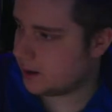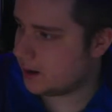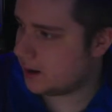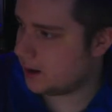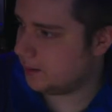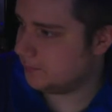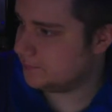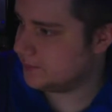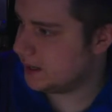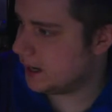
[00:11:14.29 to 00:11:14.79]

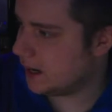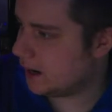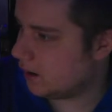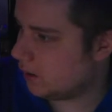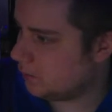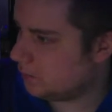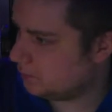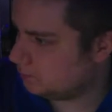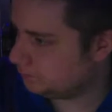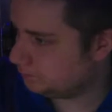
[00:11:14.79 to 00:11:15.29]

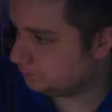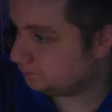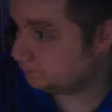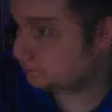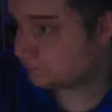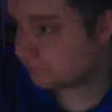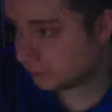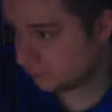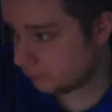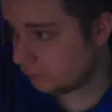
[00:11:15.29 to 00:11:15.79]
Now,
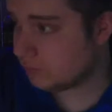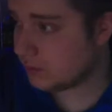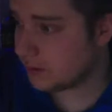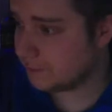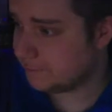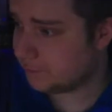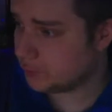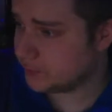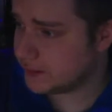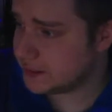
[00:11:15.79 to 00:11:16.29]

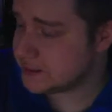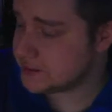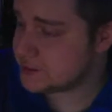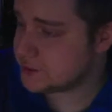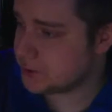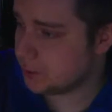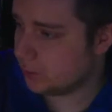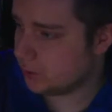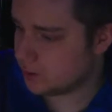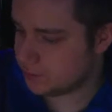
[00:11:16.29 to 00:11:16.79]
for this
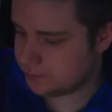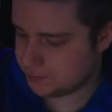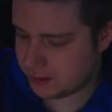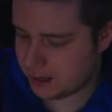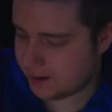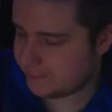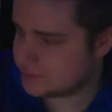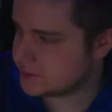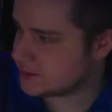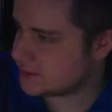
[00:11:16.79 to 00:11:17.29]
storm,
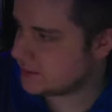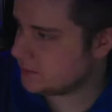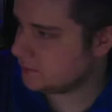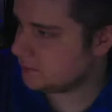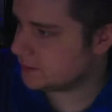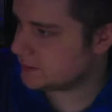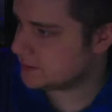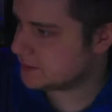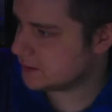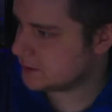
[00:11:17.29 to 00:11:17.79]
obviously,
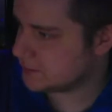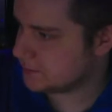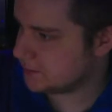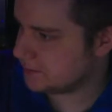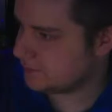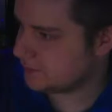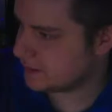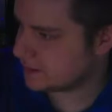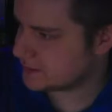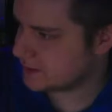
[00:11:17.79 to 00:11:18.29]
it's a bit
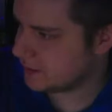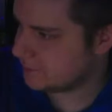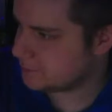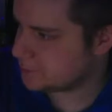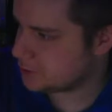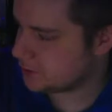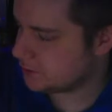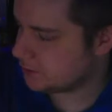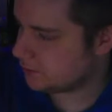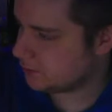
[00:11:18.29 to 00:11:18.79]
of an
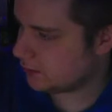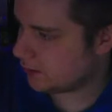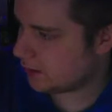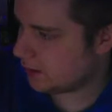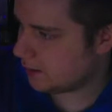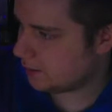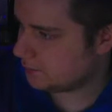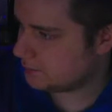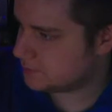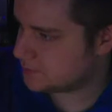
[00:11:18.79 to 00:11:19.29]
exception.
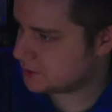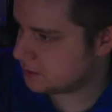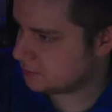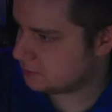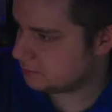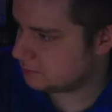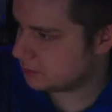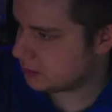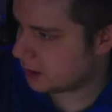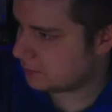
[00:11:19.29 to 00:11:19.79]

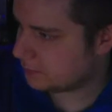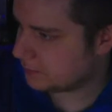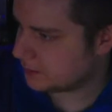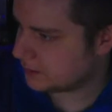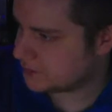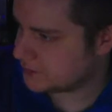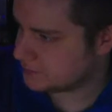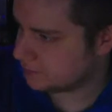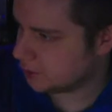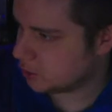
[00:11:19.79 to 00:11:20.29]
Probably
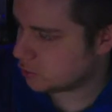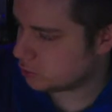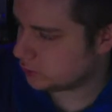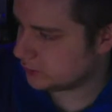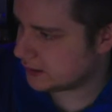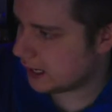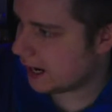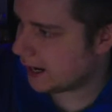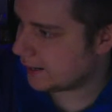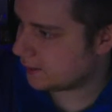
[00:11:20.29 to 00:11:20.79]
some
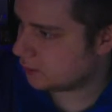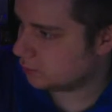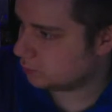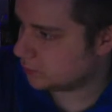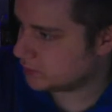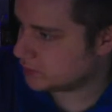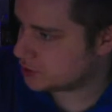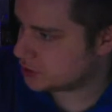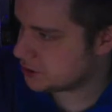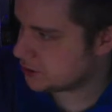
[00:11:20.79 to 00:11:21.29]
locally higher
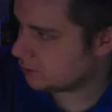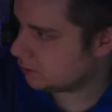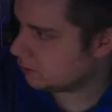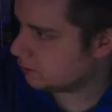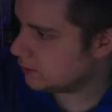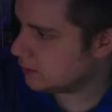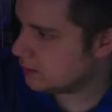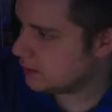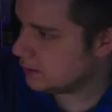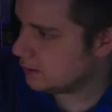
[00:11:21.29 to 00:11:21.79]
wind
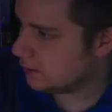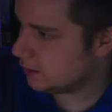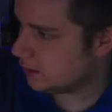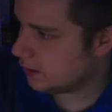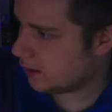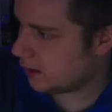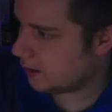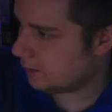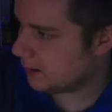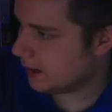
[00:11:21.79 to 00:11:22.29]
shear
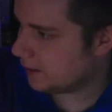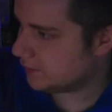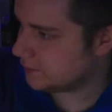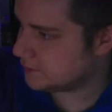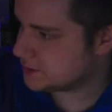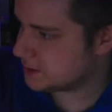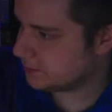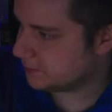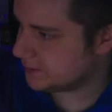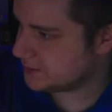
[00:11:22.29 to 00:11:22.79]
out
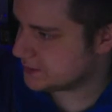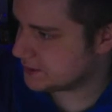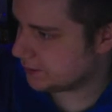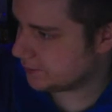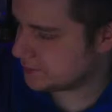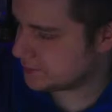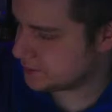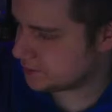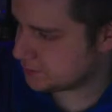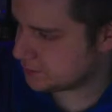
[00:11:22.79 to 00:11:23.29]
in some of these
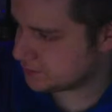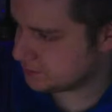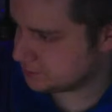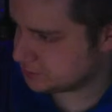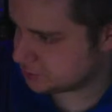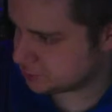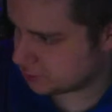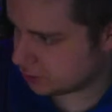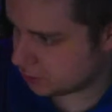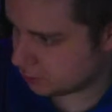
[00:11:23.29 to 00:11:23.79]
areas here. Some
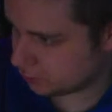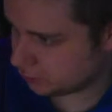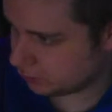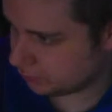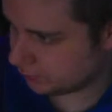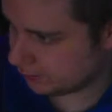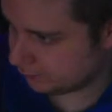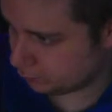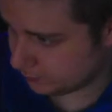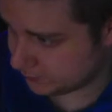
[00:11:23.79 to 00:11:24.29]
stronger
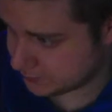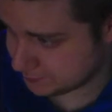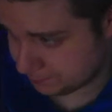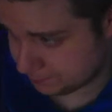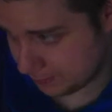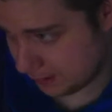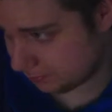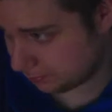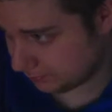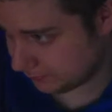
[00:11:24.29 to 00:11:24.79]
lower level winds
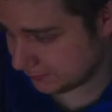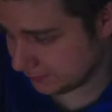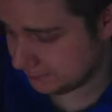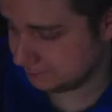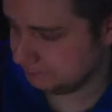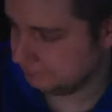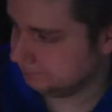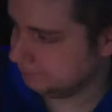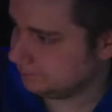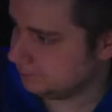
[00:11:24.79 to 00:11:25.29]
probably
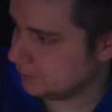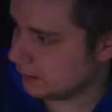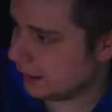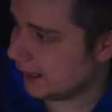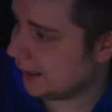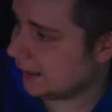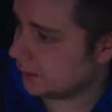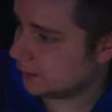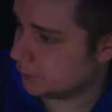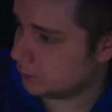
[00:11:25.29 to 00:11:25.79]

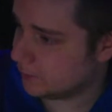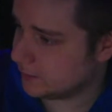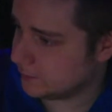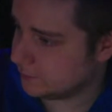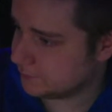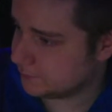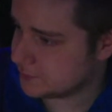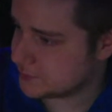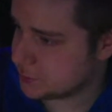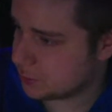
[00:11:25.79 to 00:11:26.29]
occurring
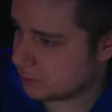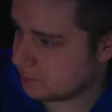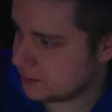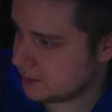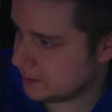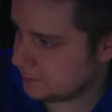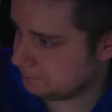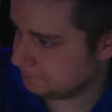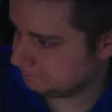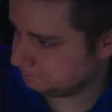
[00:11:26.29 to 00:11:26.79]
with the storm here.